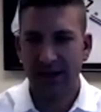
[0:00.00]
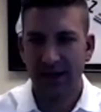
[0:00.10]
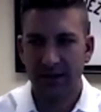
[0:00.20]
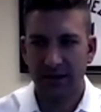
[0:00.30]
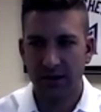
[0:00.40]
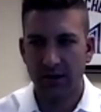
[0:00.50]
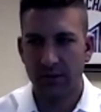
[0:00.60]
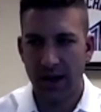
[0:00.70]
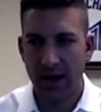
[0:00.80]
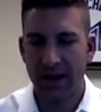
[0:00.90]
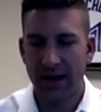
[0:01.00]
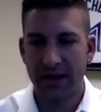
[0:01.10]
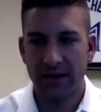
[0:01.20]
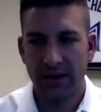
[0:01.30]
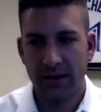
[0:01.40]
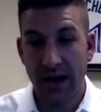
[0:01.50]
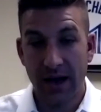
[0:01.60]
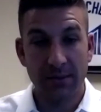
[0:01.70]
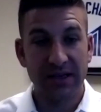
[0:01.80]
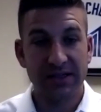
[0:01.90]
know, I
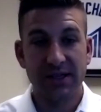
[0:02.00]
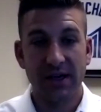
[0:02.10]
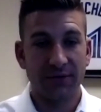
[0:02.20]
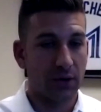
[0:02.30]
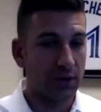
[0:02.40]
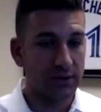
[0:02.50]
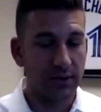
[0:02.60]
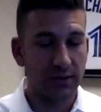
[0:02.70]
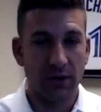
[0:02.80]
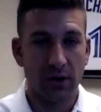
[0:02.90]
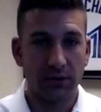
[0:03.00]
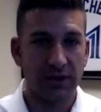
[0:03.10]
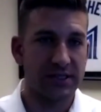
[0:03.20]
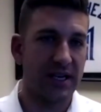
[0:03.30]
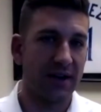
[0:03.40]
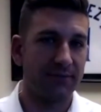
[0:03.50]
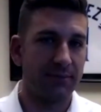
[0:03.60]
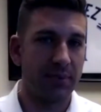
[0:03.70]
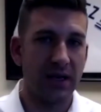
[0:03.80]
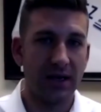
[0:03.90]
myself hold the CFP.
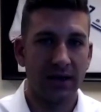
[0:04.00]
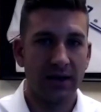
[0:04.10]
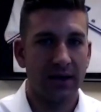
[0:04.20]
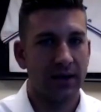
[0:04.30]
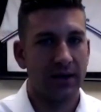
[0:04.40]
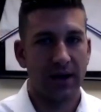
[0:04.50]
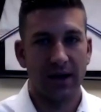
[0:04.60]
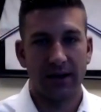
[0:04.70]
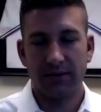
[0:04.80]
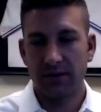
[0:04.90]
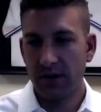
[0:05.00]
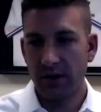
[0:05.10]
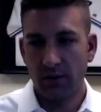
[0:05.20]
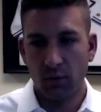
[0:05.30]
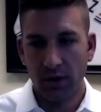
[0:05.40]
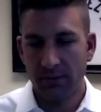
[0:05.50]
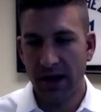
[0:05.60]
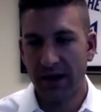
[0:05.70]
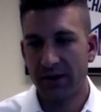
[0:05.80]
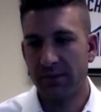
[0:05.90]
You know, one of my other
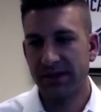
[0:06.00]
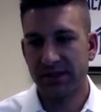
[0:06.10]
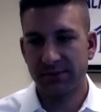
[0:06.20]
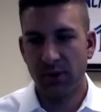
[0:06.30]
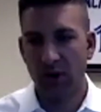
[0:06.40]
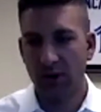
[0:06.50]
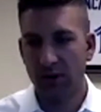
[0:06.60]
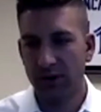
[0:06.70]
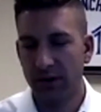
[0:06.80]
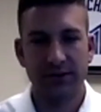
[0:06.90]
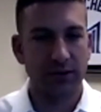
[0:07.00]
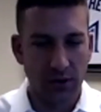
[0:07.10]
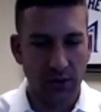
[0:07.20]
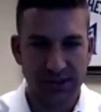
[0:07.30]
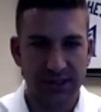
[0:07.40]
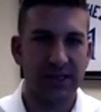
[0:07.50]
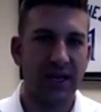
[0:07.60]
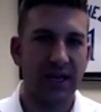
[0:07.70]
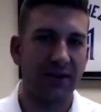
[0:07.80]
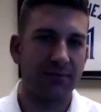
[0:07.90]
business partners holds the
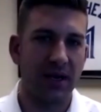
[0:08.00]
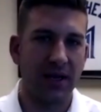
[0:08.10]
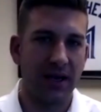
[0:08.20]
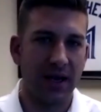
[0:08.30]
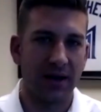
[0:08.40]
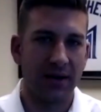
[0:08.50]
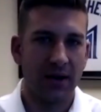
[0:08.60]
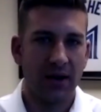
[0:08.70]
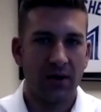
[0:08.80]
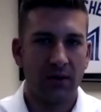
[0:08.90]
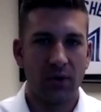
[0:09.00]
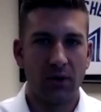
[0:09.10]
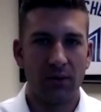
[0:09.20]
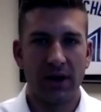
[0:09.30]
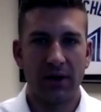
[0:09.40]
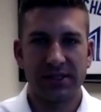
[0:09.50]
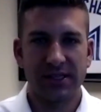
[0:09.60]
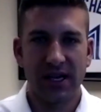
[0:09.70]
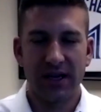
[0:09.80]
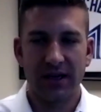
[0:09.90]
CFP. And what we always
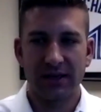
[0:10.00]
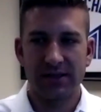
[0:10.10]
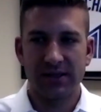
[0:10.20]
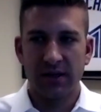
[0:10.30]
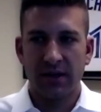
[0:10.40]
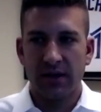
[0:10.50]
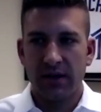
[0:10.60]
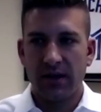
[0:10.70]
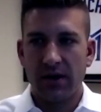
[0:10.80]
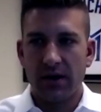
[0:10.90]
say is, you know,